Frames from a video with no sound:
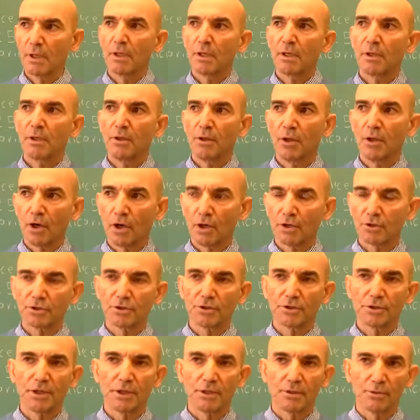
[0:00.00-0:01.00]

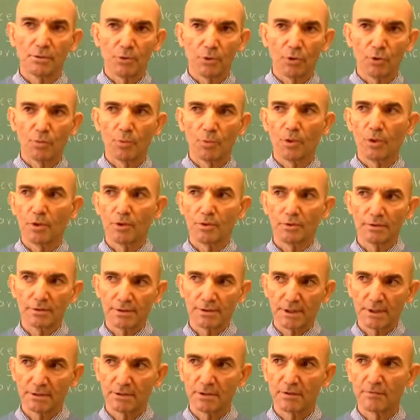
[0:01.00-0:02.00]
larger than normal
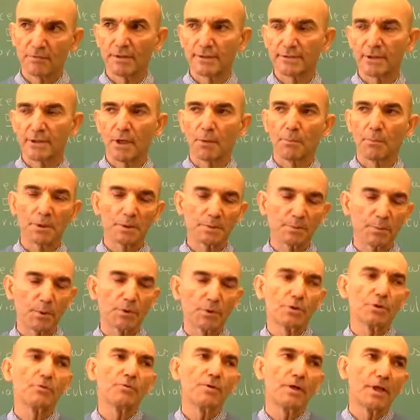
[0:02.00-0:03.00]
sets of assignments.
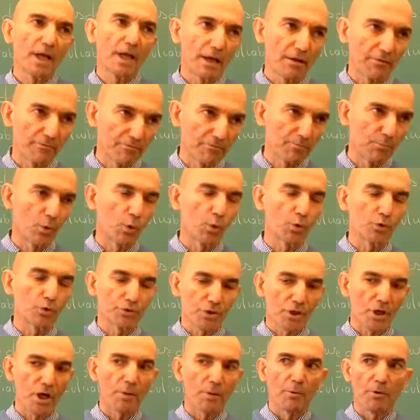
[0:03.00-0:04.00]
But you will have more
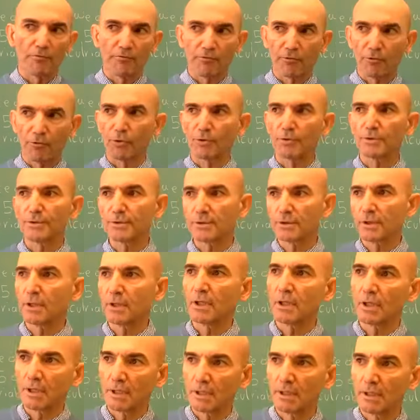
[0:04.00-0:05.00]
time, of course,
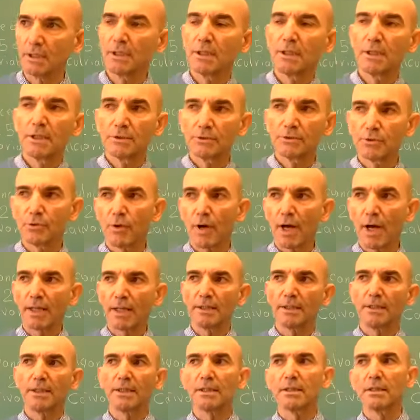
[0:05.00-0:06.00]
to
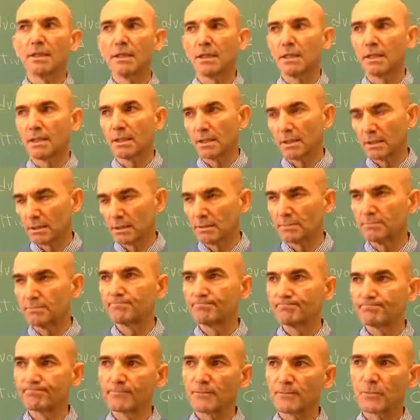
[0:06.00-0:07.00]
hand in,
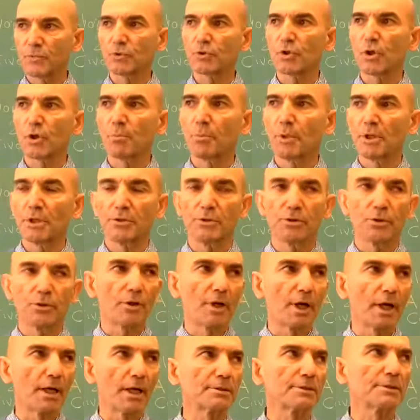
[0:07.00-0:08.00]
submit
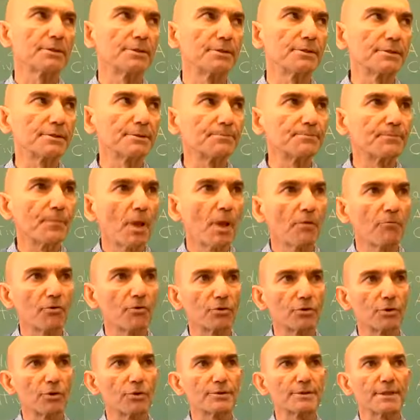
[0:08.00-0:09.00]
your answers
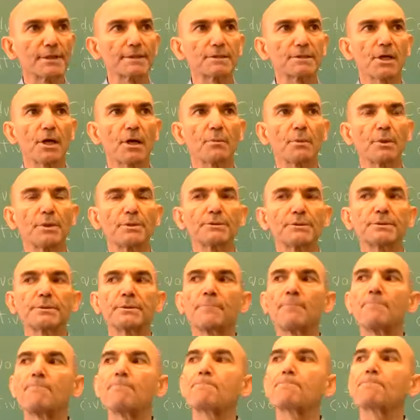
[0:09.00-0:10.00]
for those
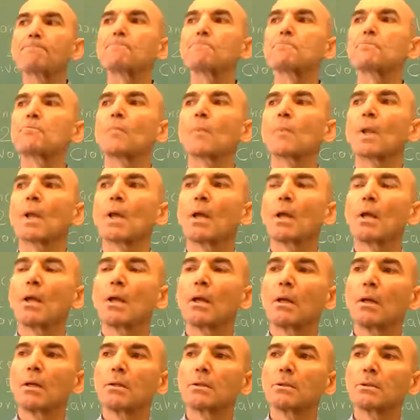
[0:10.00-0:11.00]
assignments.
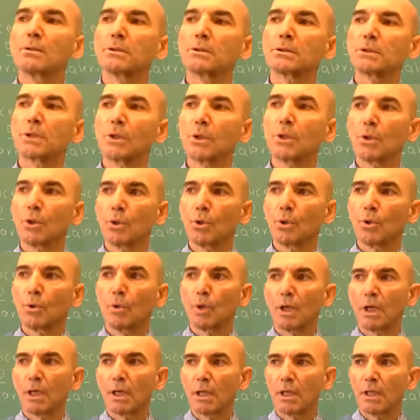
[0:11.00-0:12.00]

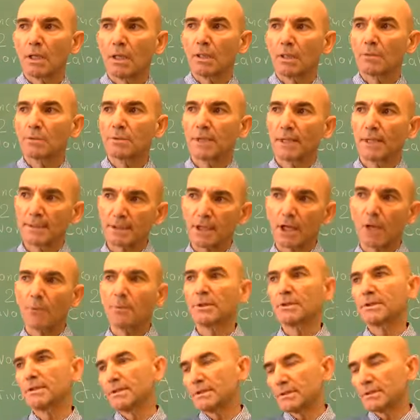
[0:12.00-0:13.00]
So the
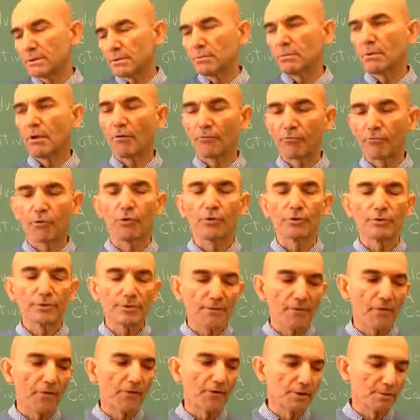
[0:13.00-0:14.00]
assignments is, of
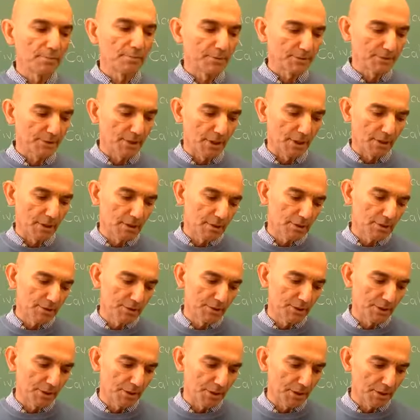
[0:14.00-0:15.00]
course, 30%.
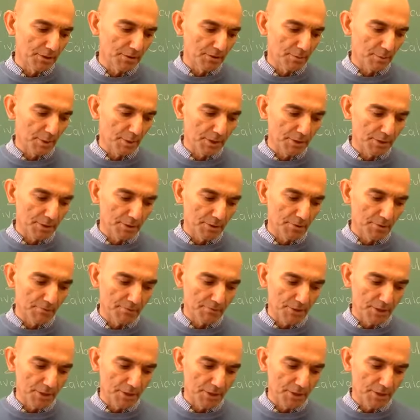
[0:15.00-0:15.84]
The remainder of